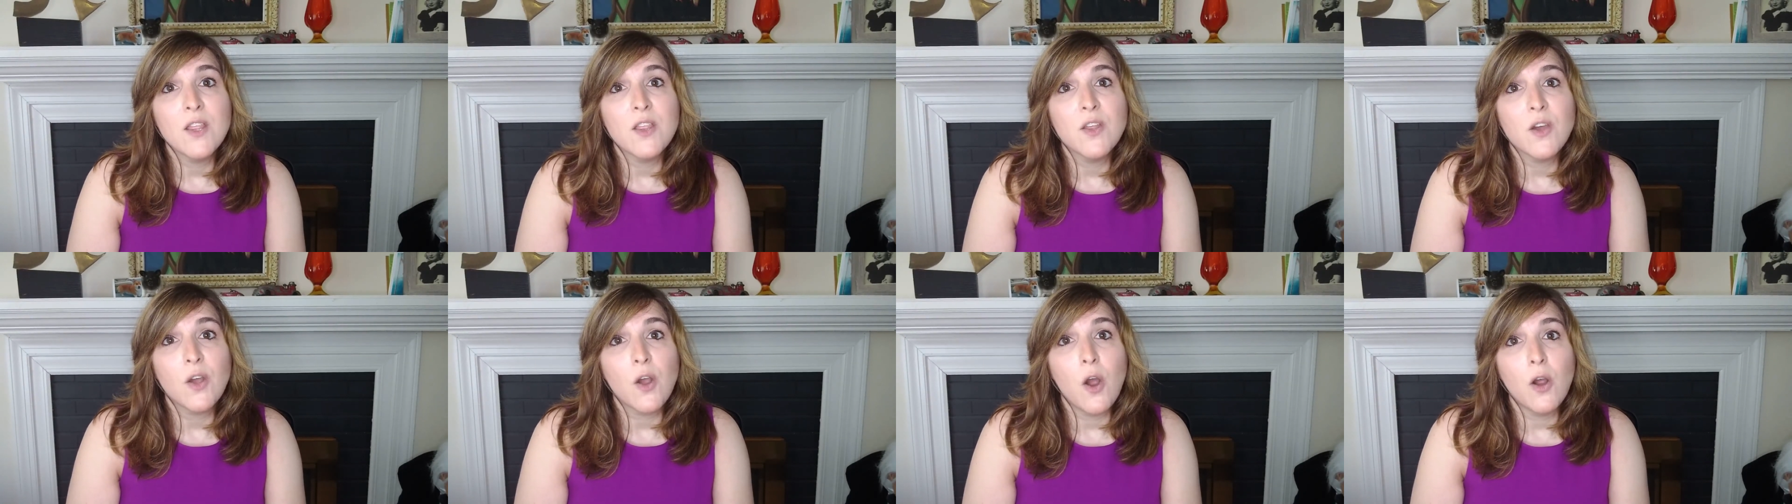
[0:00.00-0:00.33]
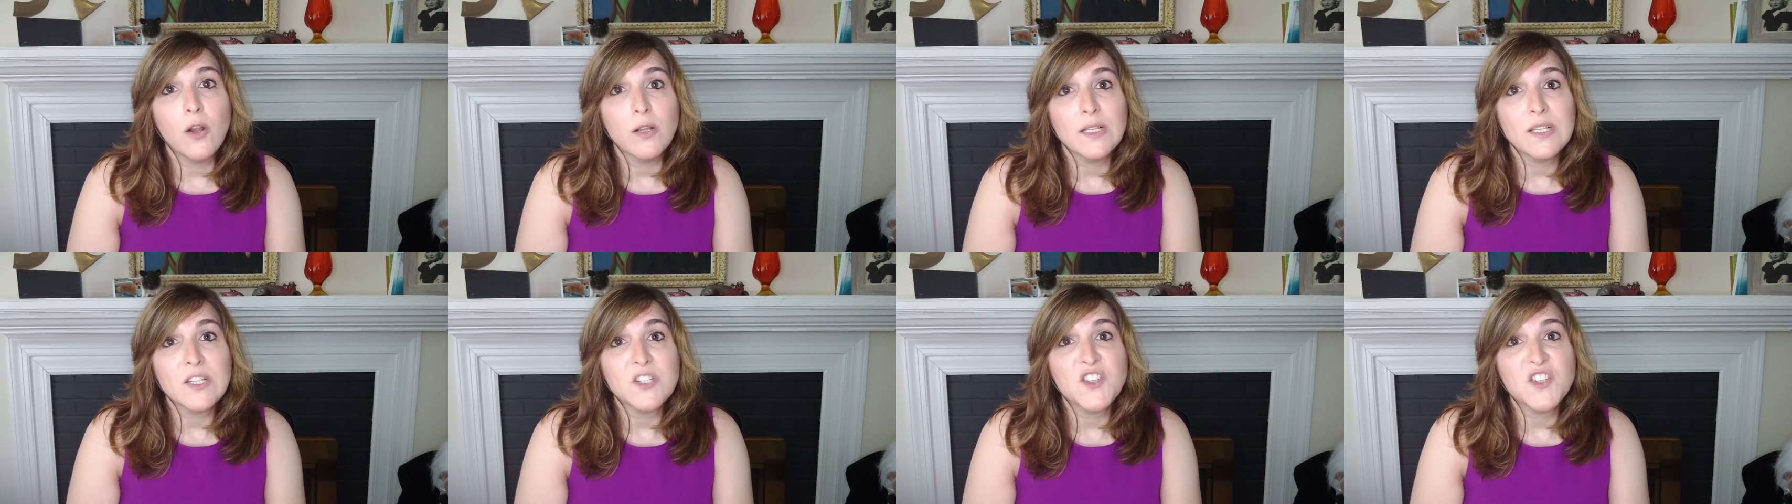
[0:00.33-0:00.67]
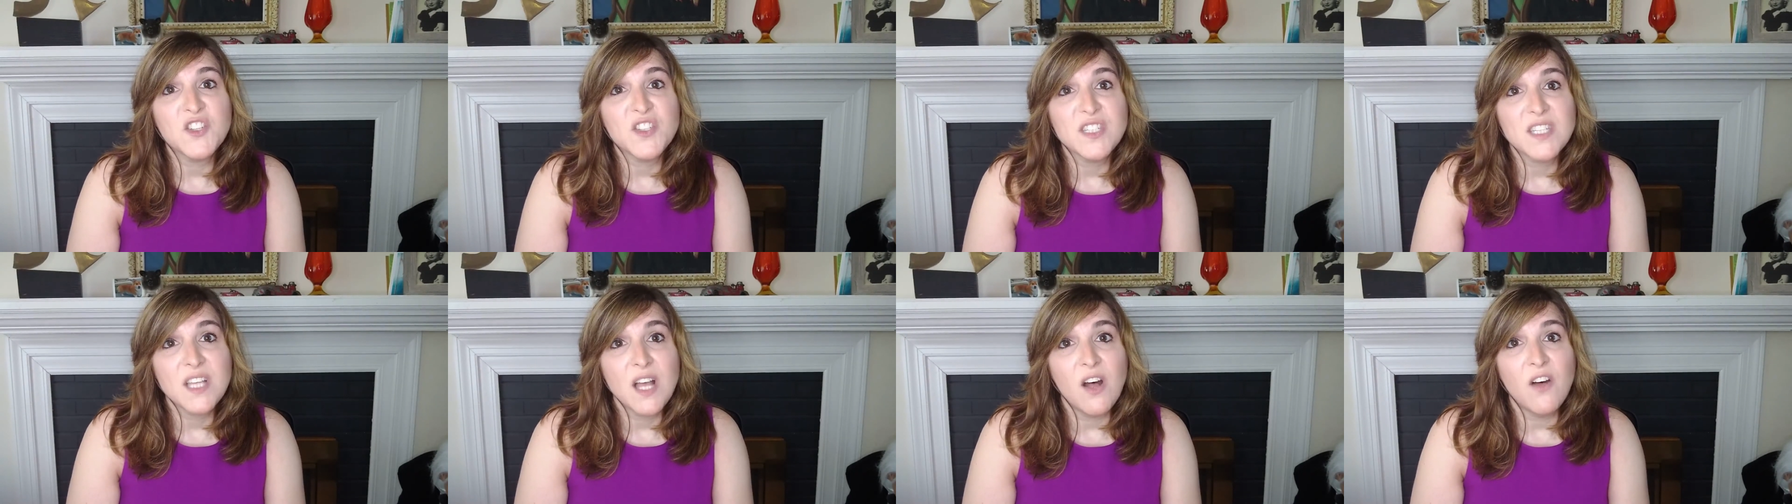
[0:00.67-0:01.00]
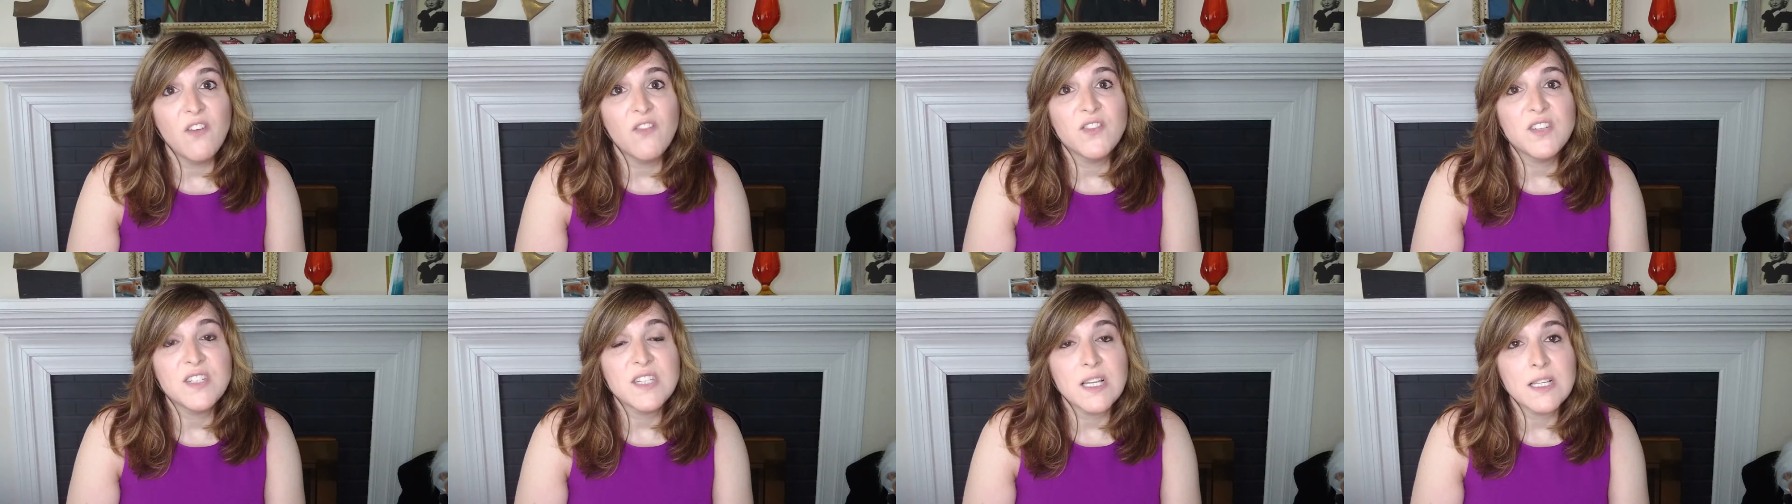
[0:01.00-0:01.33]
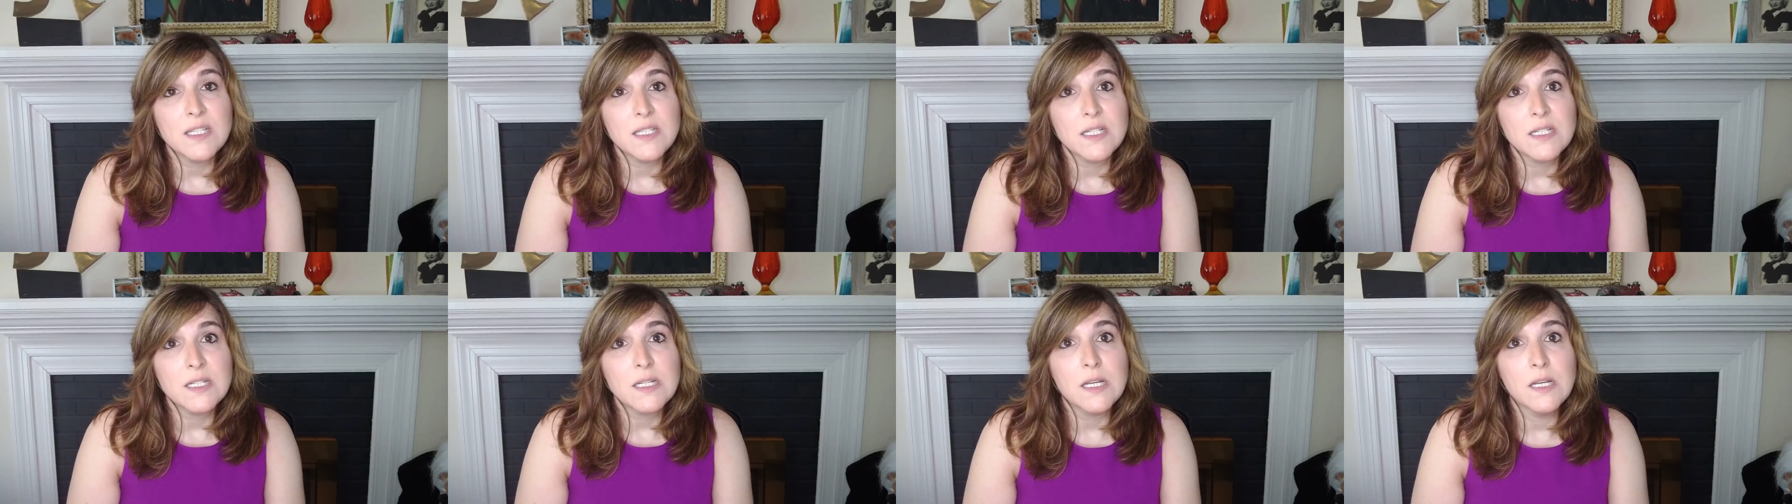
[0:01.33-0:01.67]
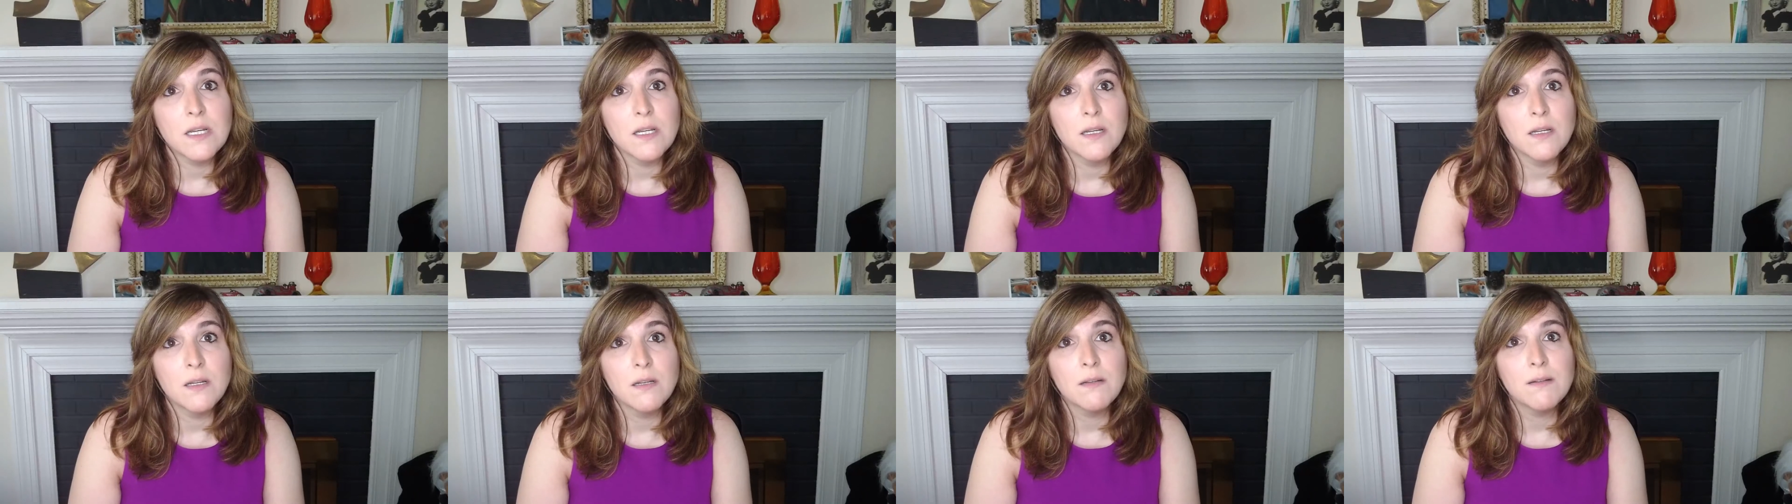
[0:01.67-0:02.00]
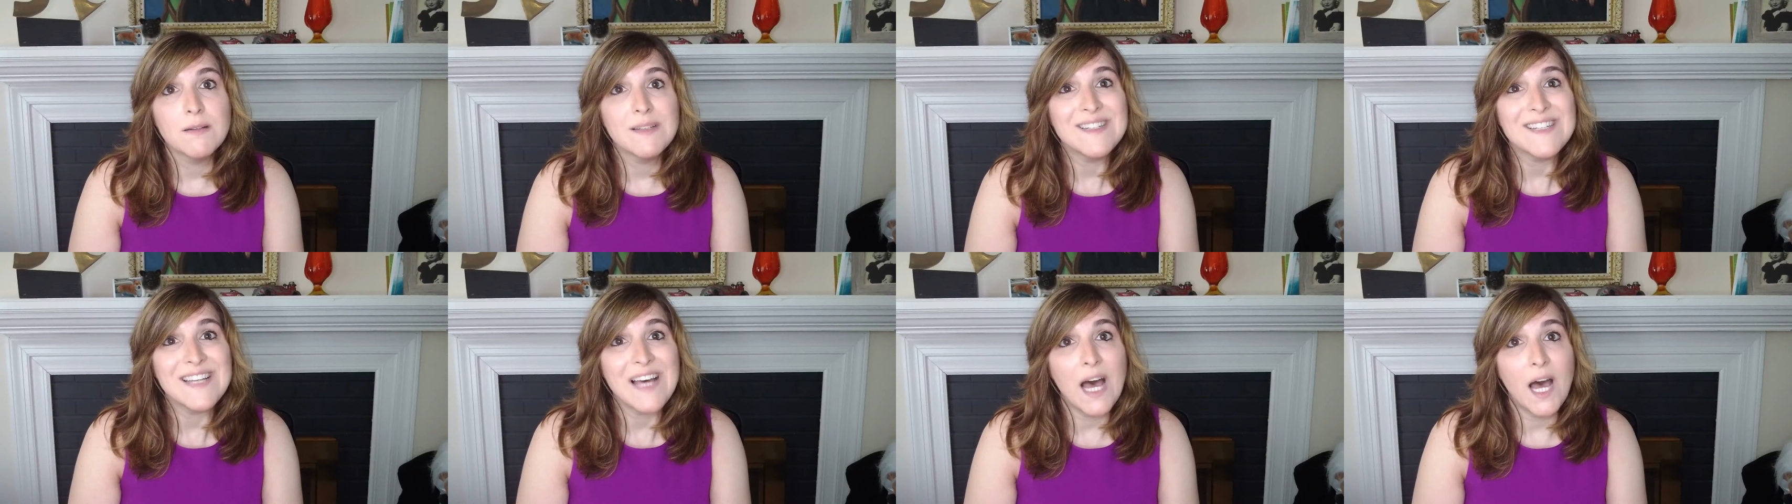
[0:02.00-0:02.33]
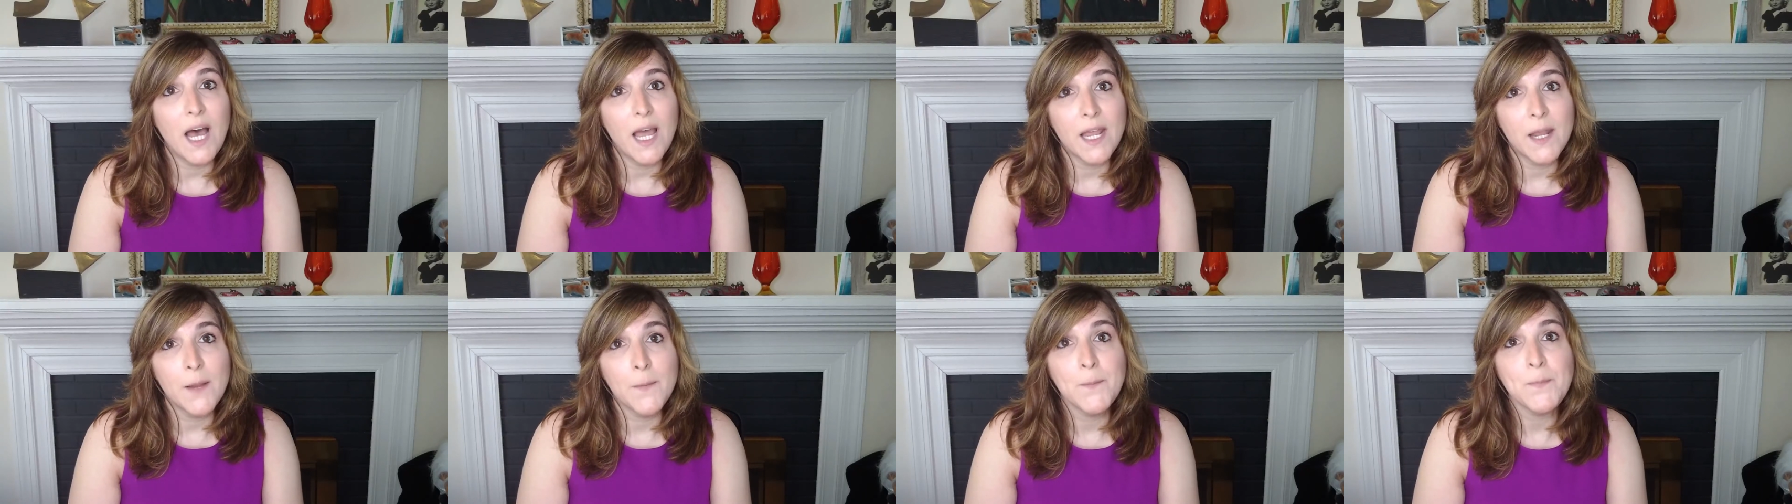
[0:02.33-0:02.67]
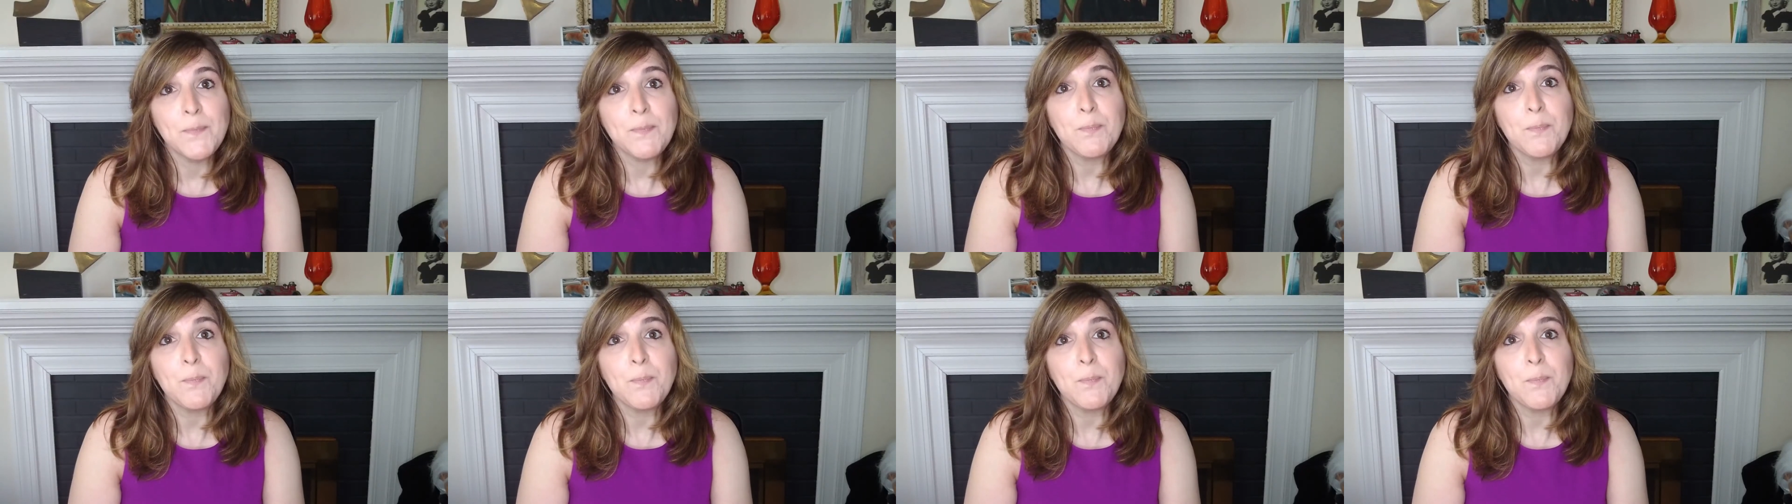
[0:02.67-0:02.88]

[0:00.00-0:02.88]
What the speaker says: the cartilage itself doesn't die.